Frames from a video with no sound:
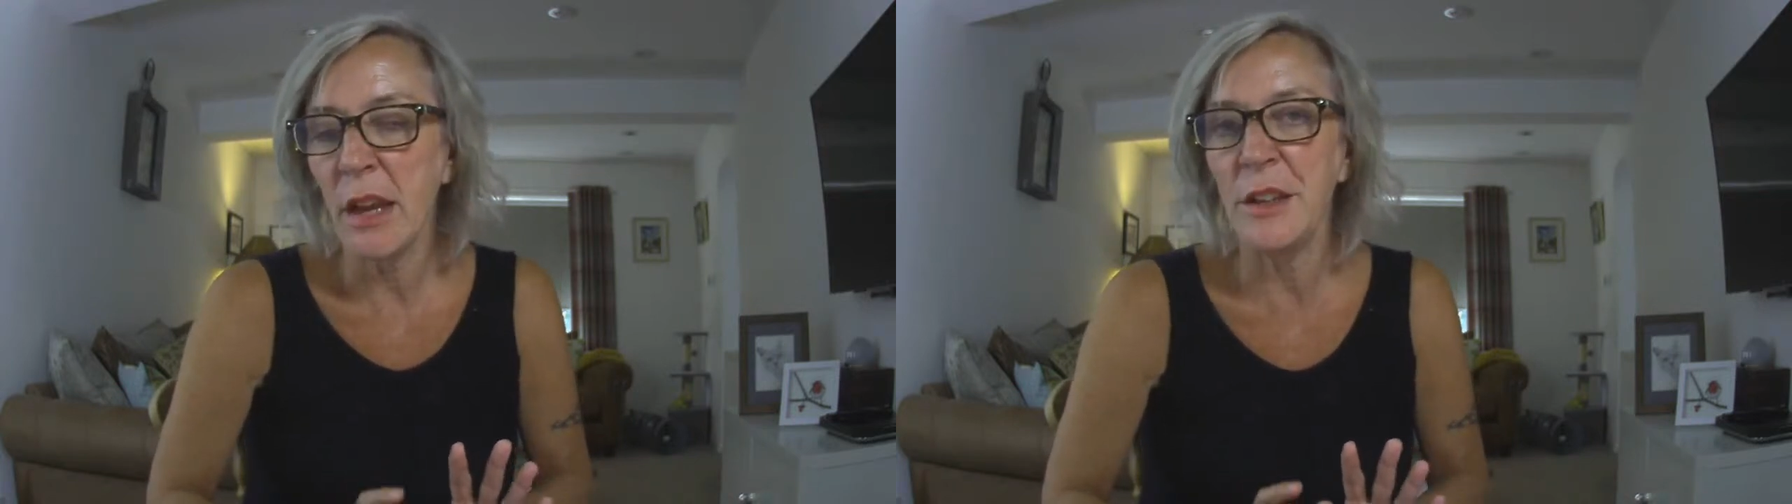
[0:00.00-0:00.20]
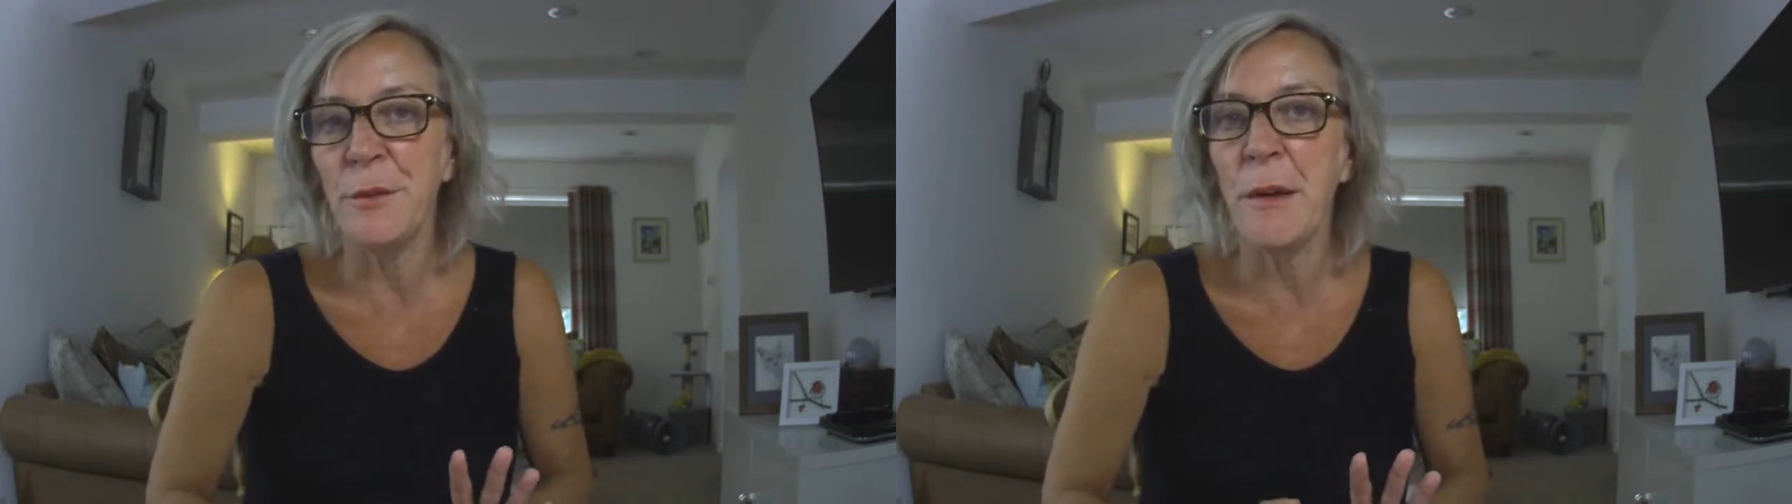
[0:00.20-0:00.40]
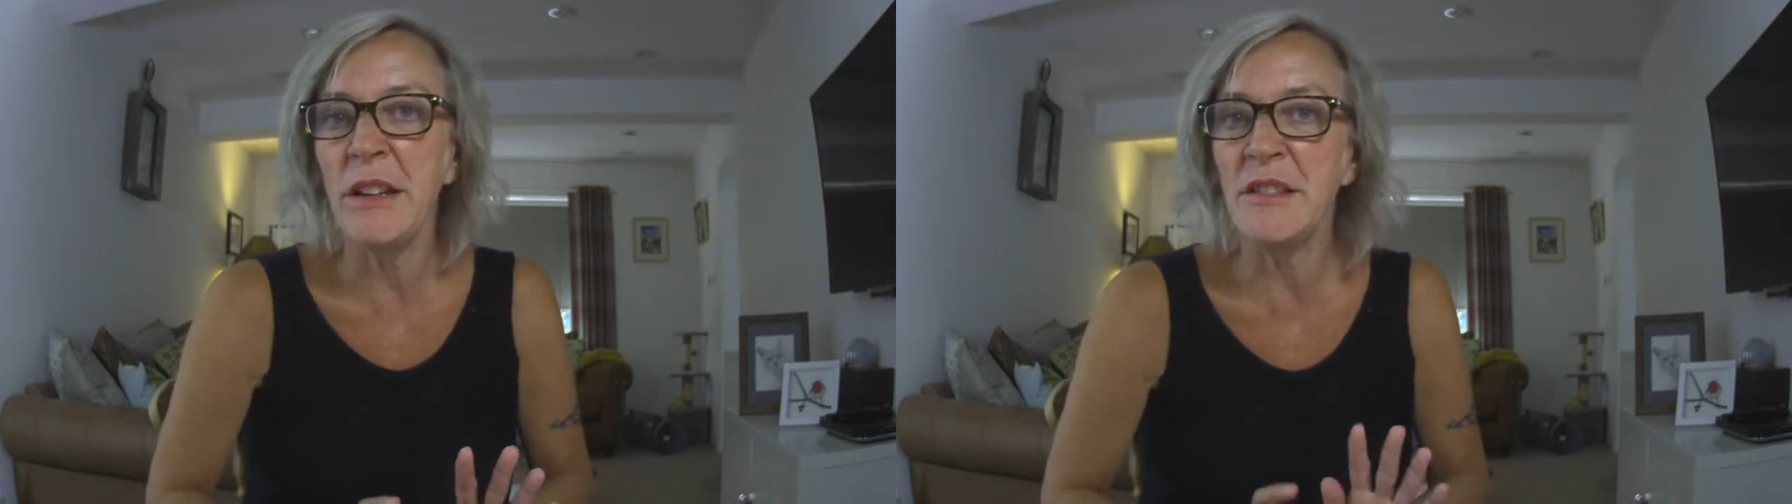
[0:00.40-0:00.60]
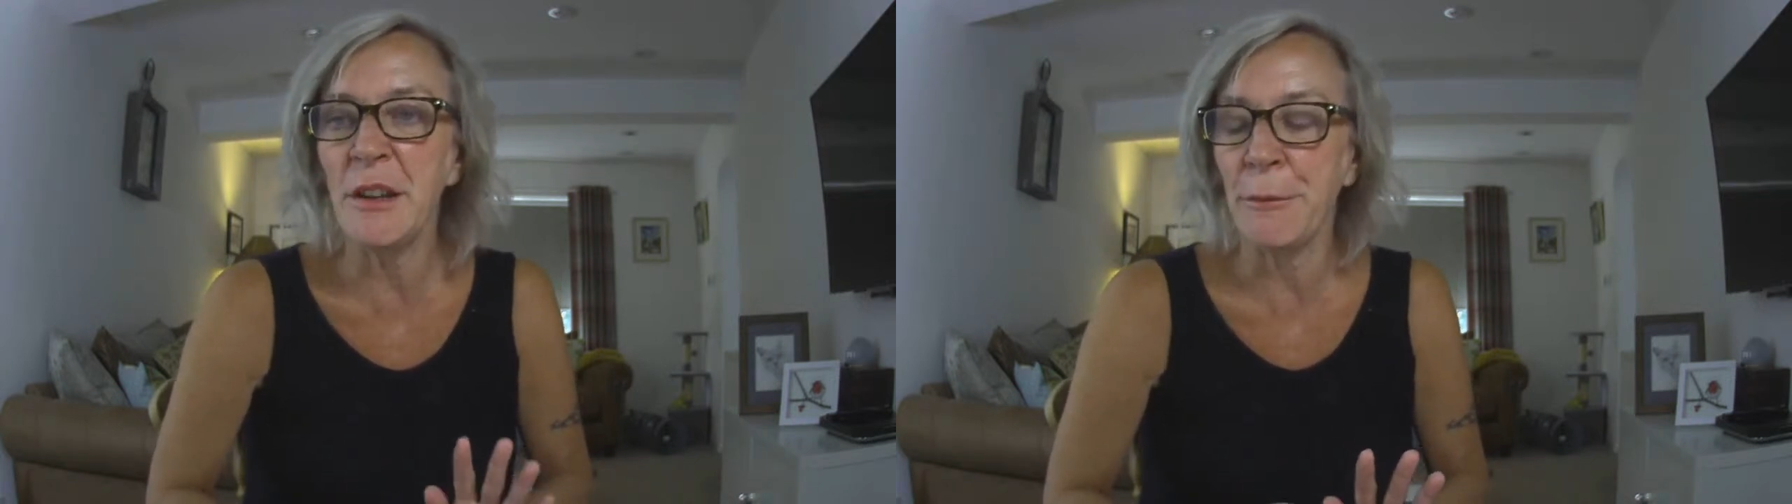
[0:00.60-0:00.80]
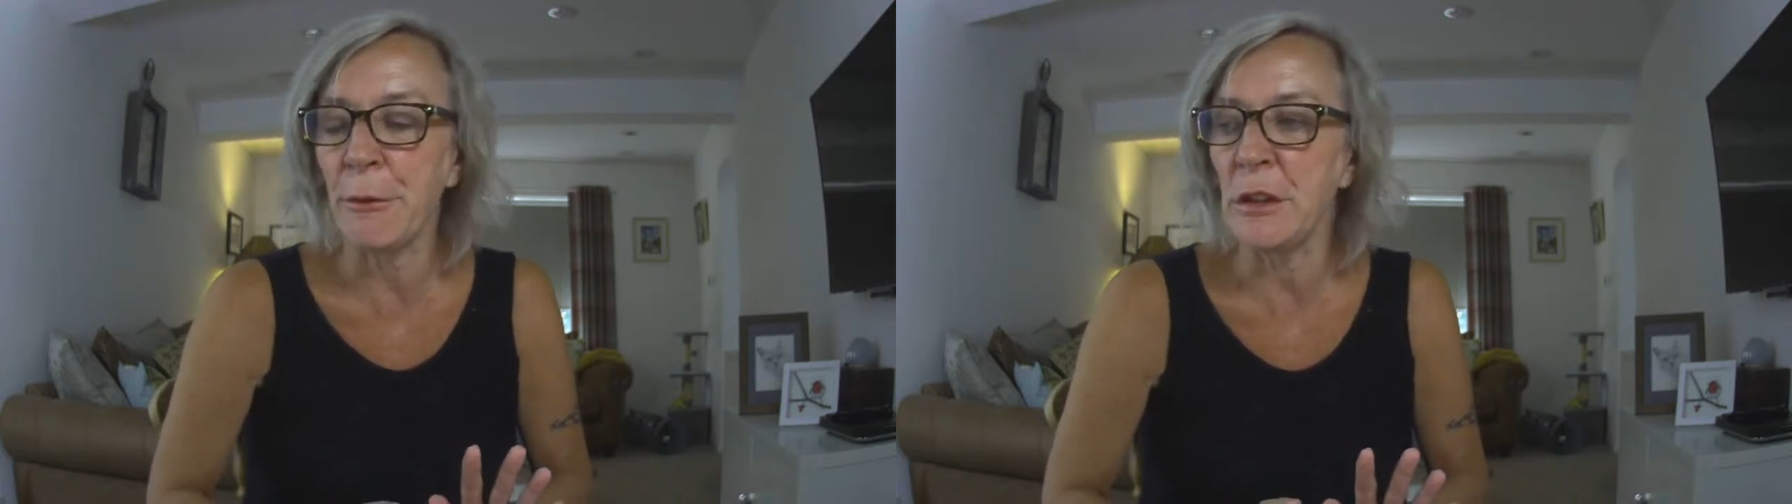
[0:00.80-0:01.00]
is very
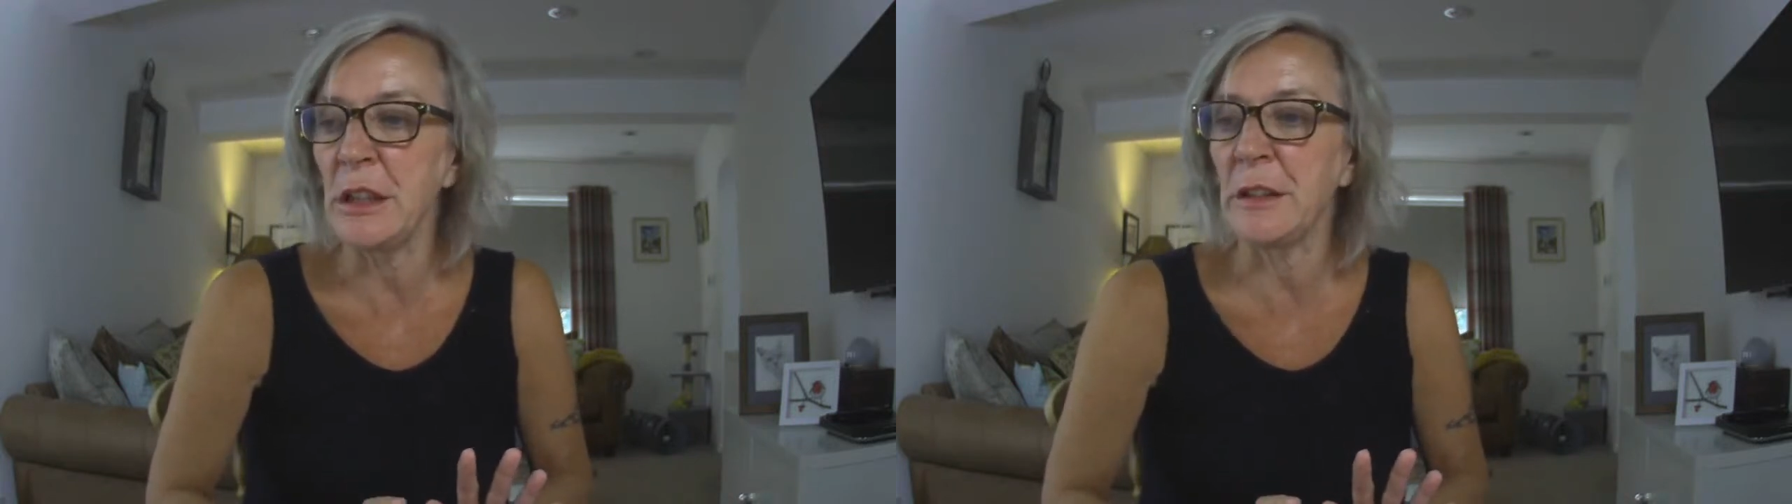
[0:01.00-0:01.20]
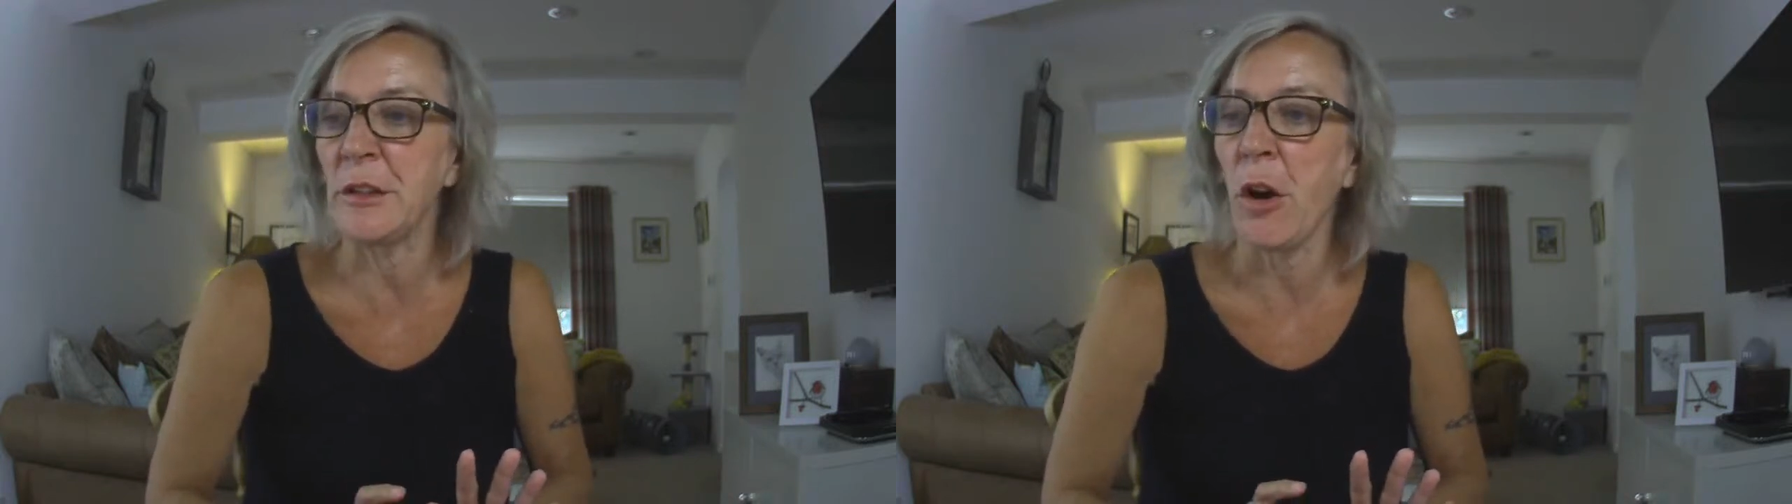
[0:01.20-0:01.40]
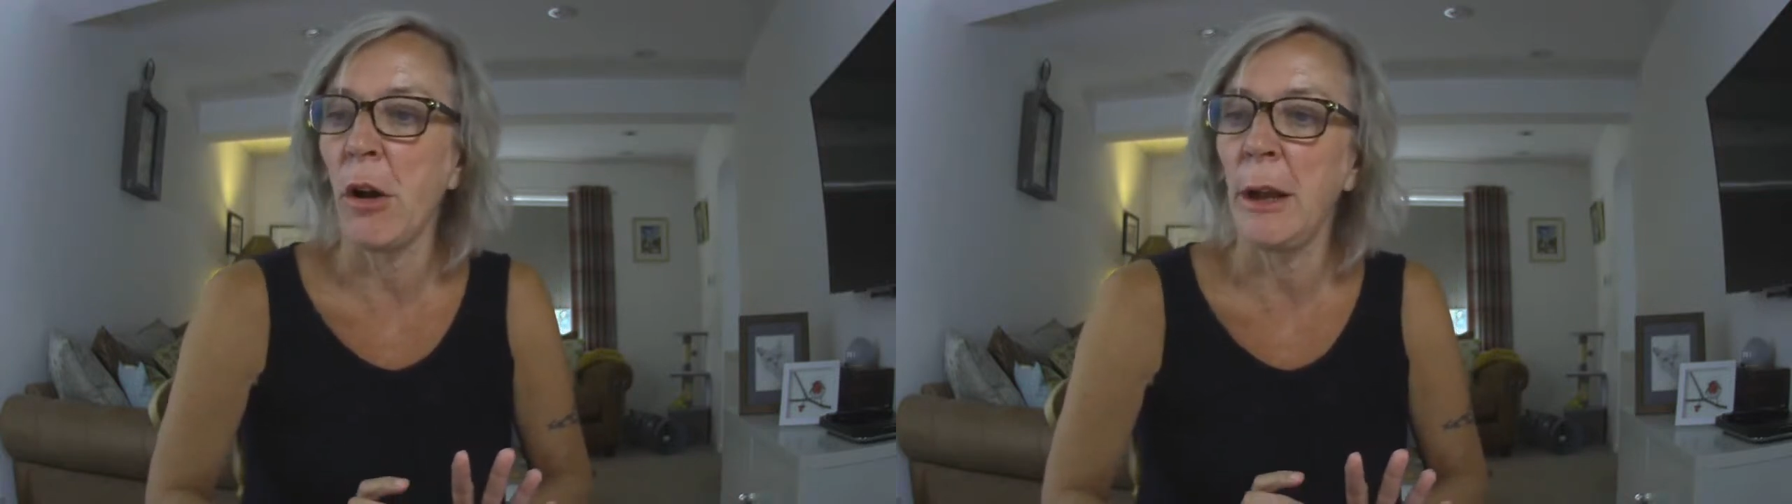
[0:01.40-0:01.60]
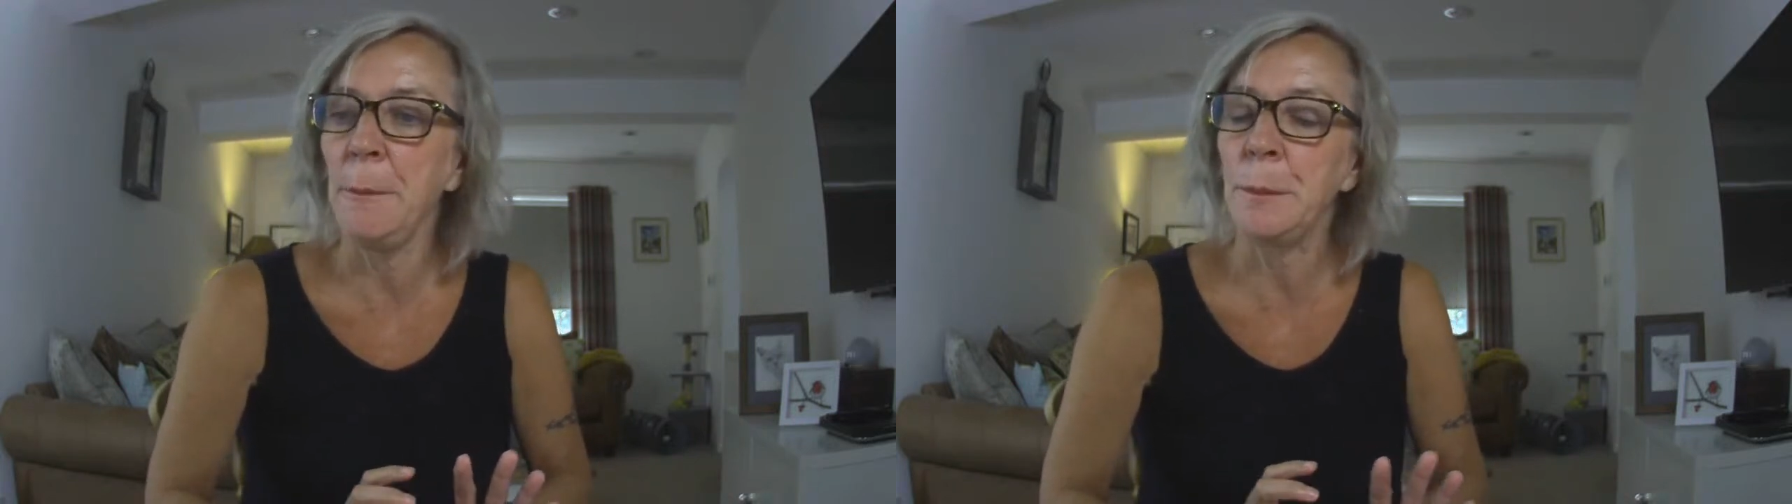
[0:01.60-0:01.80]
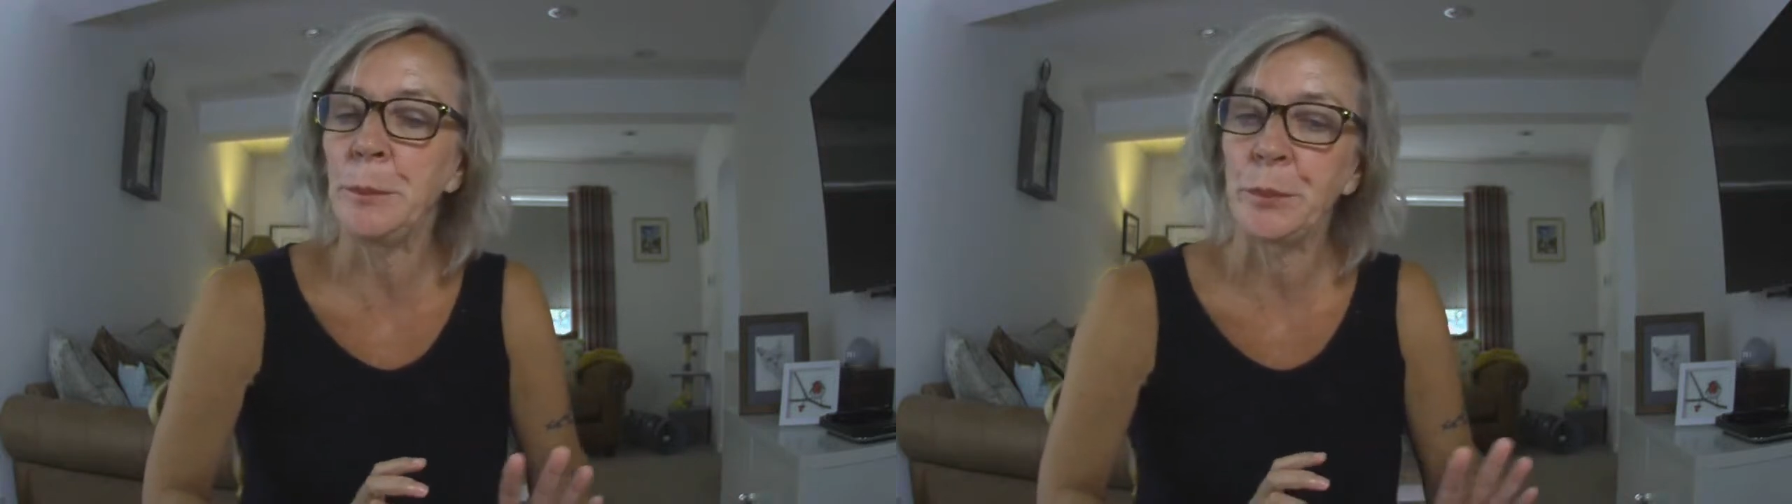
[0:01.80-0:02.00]
different this
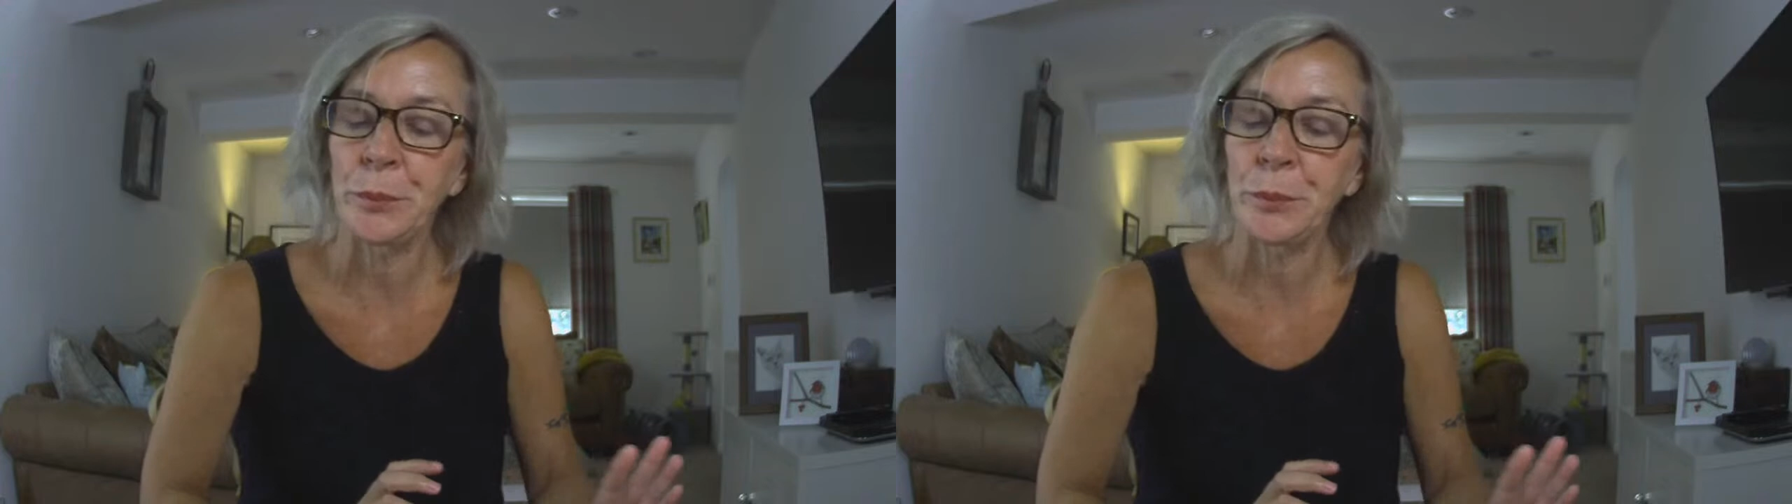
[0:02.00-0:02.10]
time